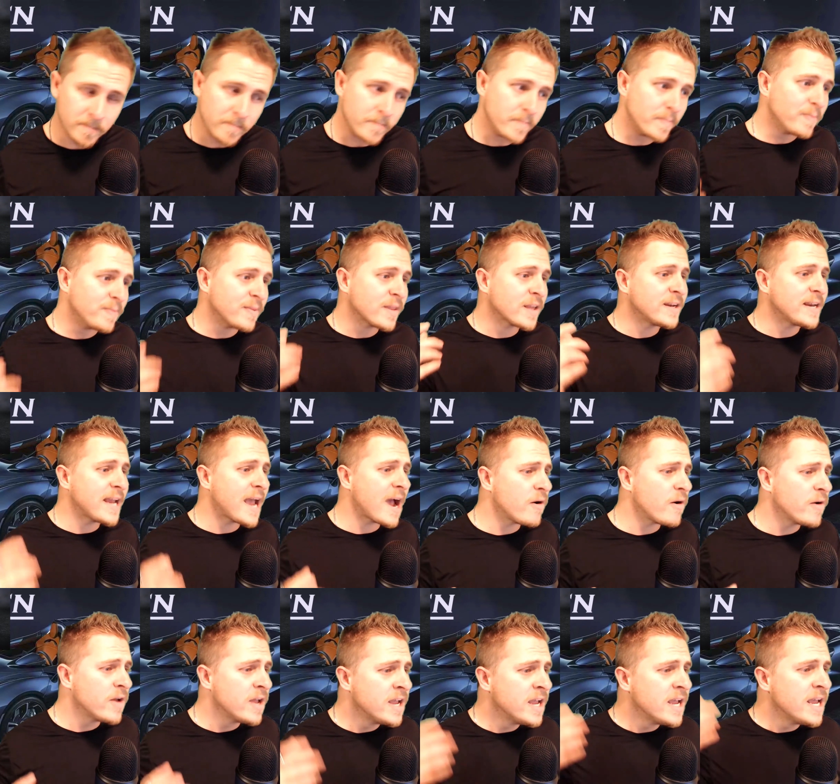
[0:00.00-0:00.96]
Now,
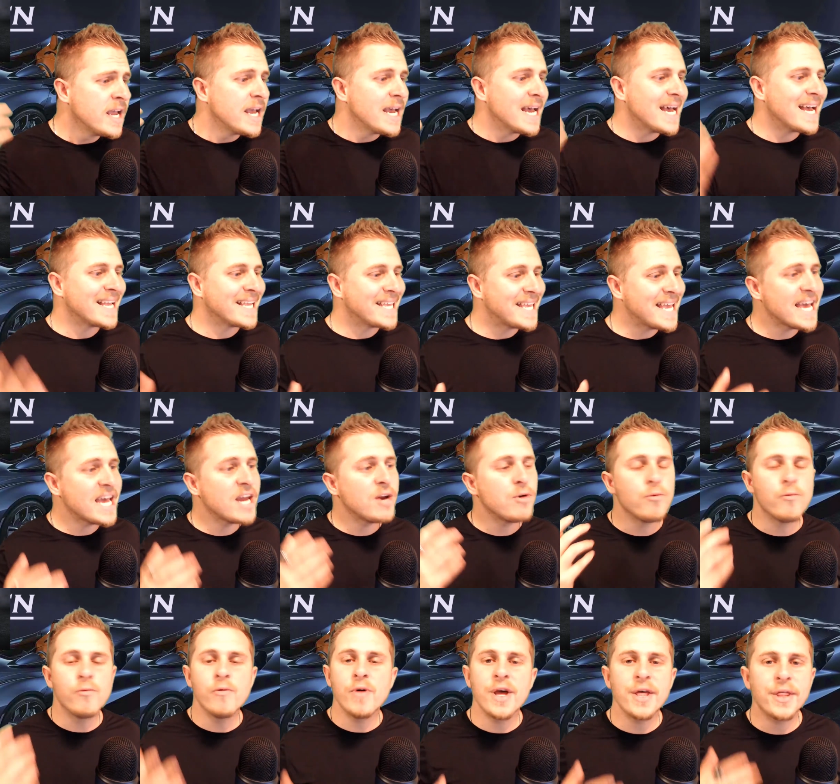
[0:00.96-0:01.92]
again,
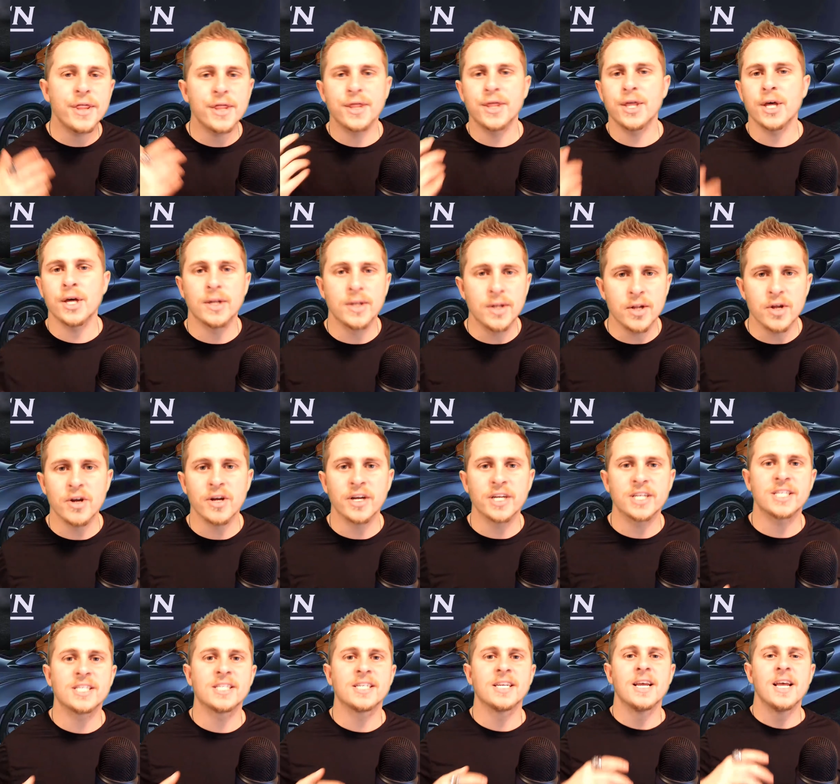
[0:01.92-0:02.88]
with the
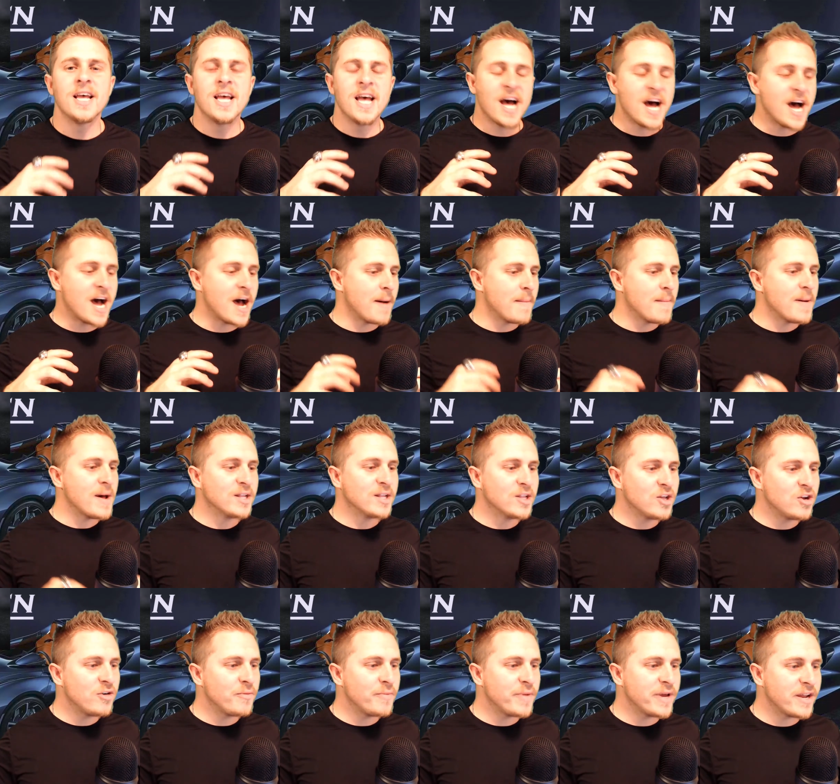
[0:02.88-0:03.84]
looks, a
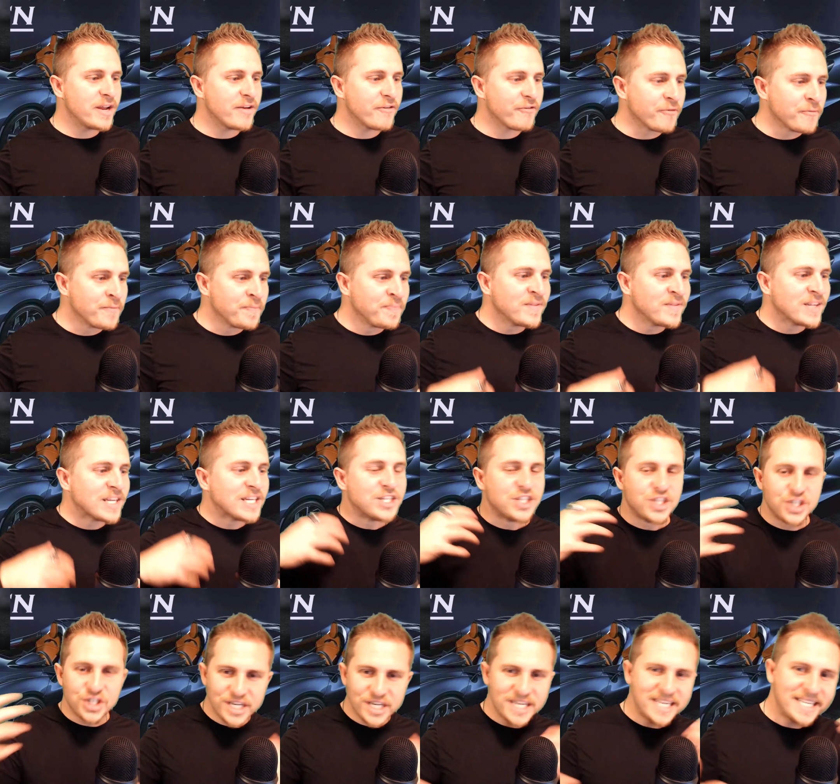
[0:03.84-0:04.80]
little bit of
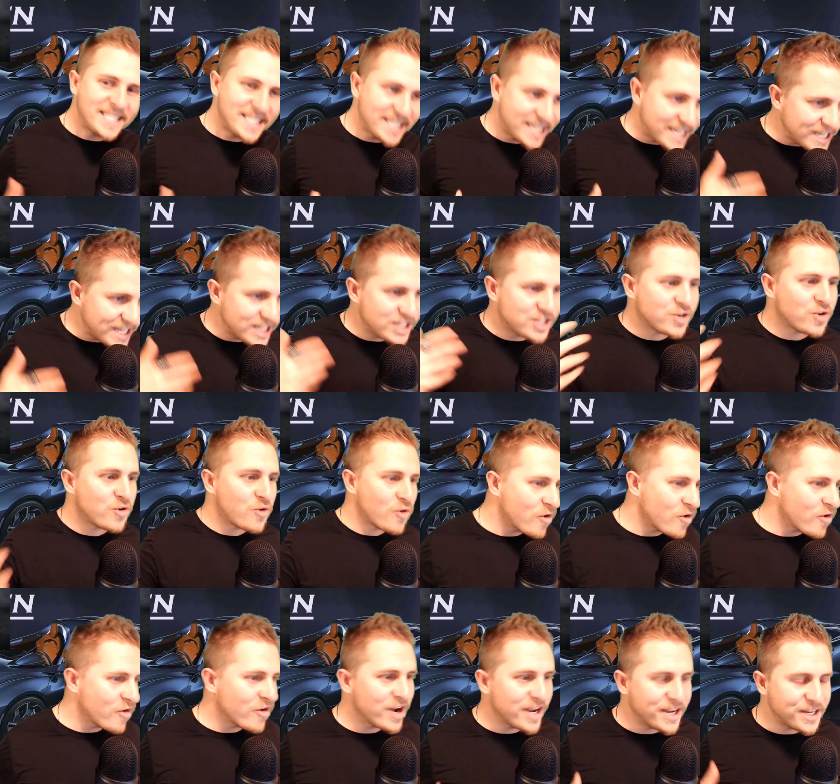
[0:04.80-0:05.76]
GT
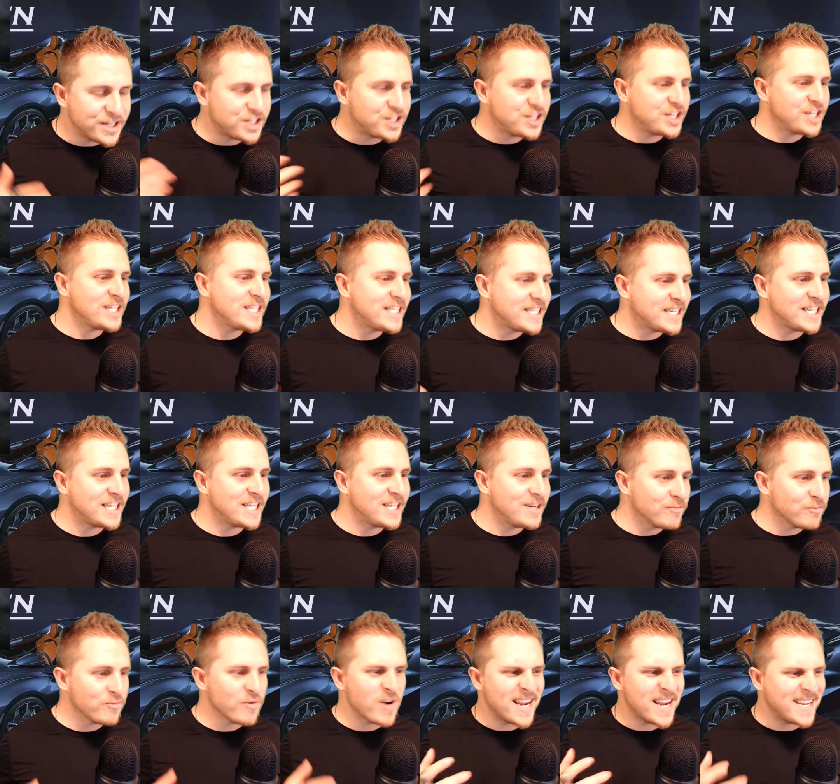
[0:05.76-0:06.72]
touring, GT
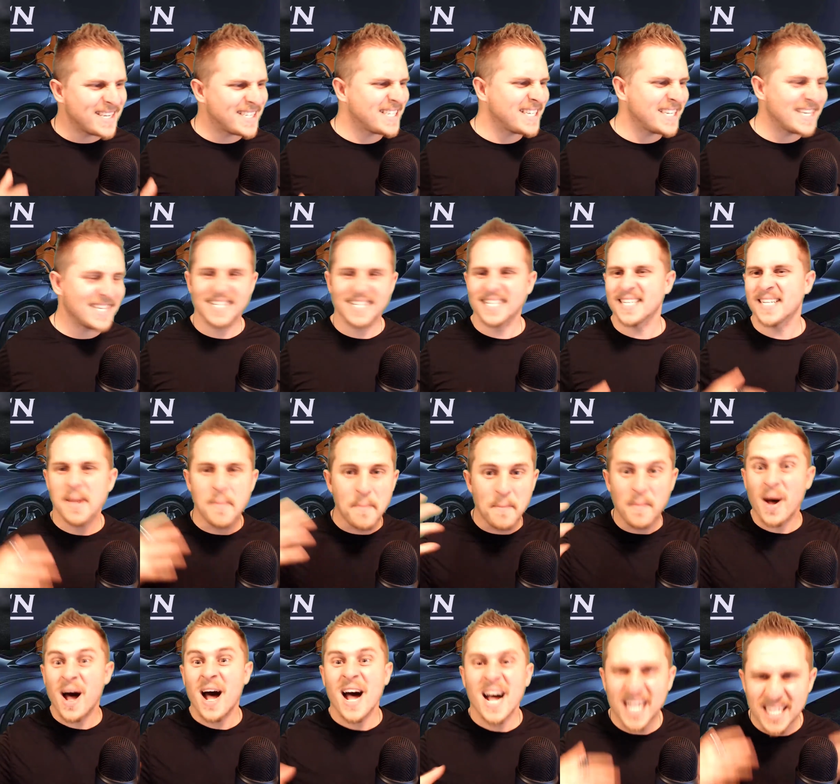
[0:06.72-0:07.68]
racing, Le
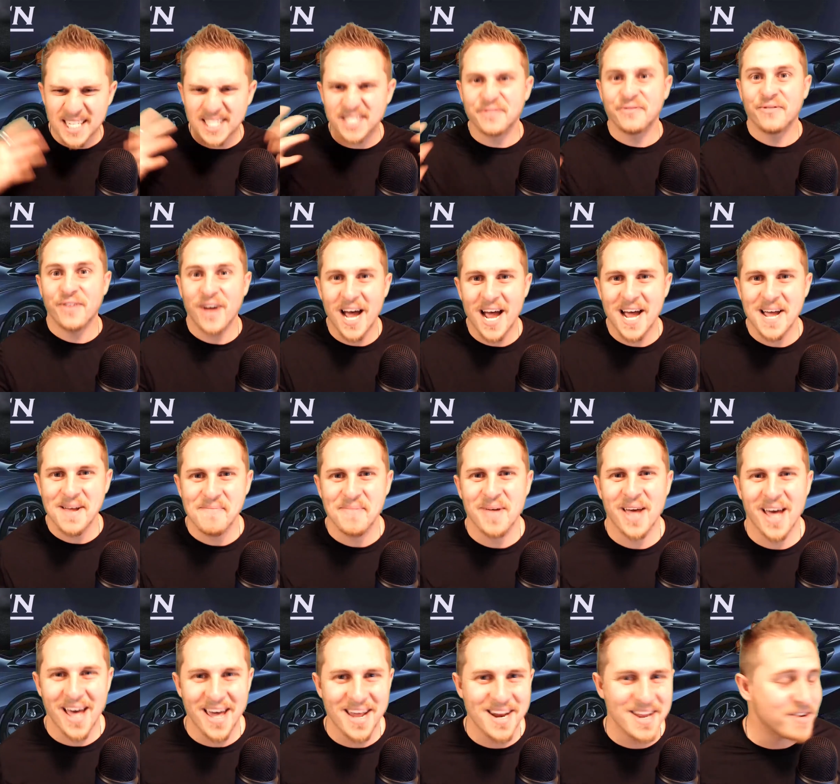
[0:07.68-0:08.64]
Mans vibe
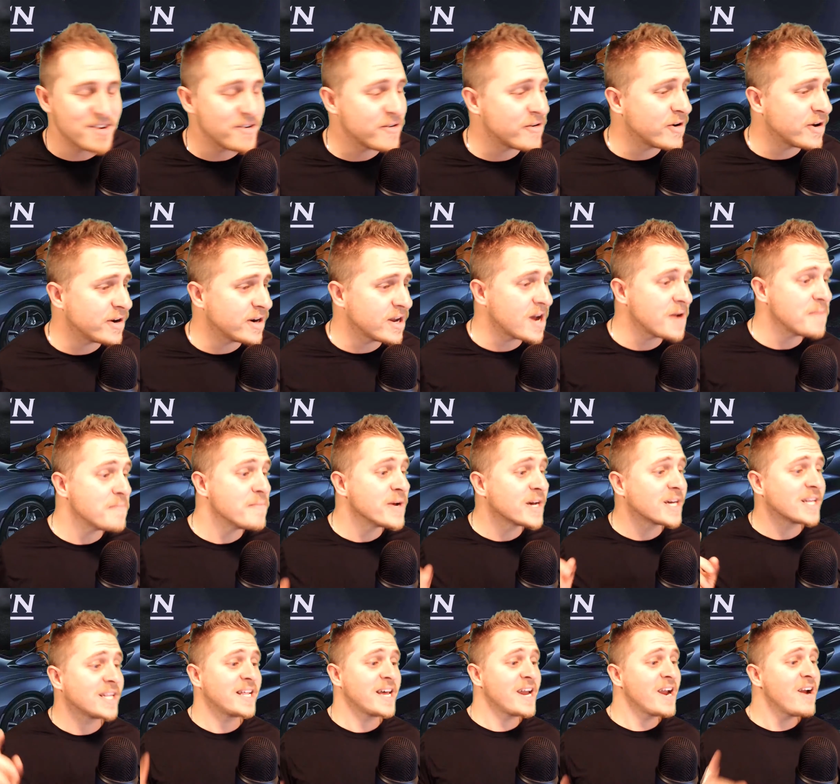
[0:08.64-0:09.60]
kind of going on.
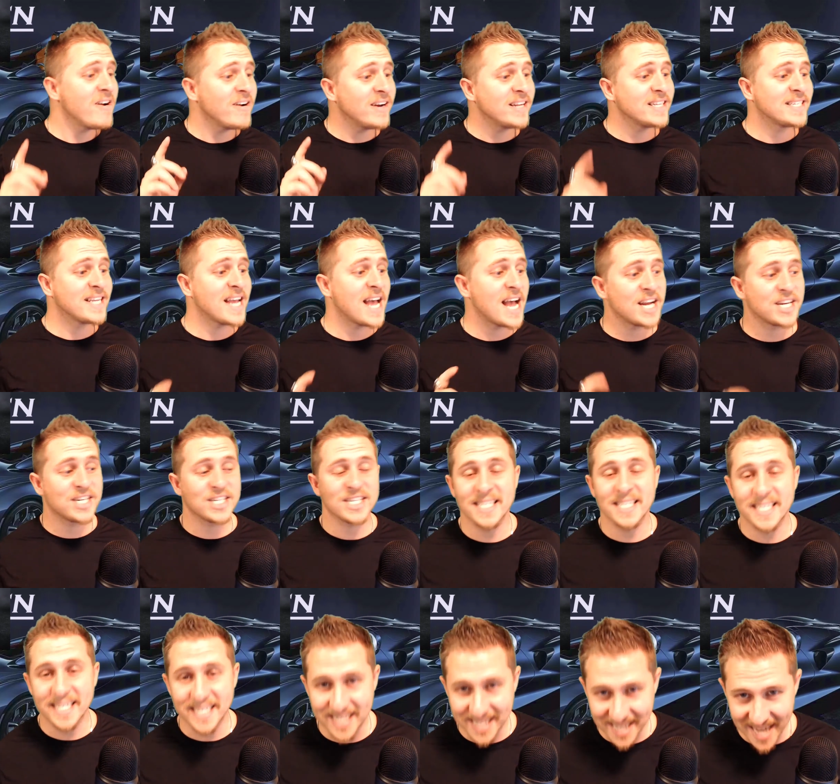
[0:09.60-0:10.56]
McLaren is
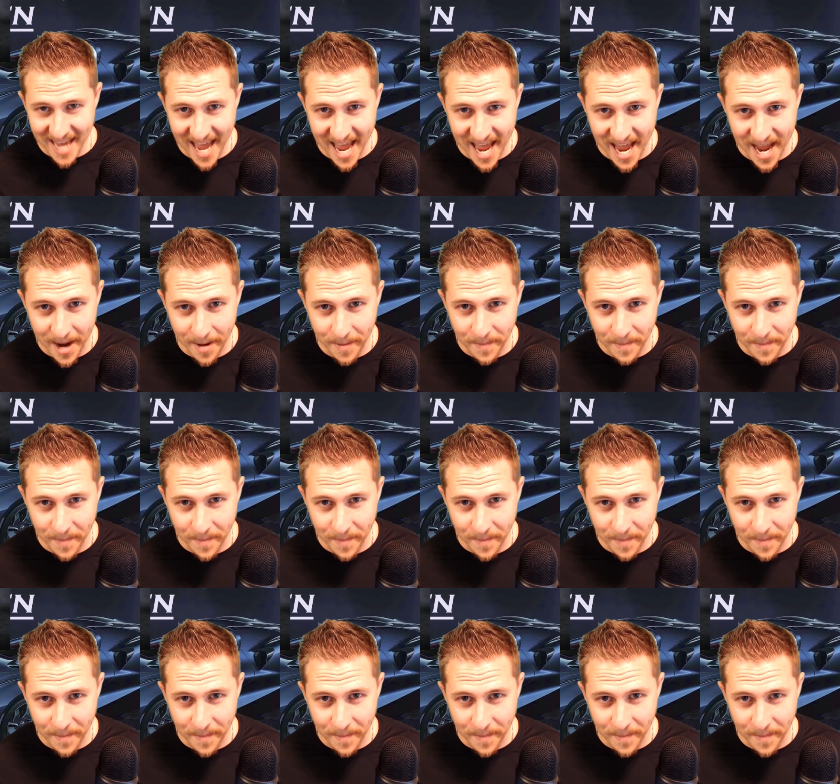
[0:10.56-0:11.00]
actually saying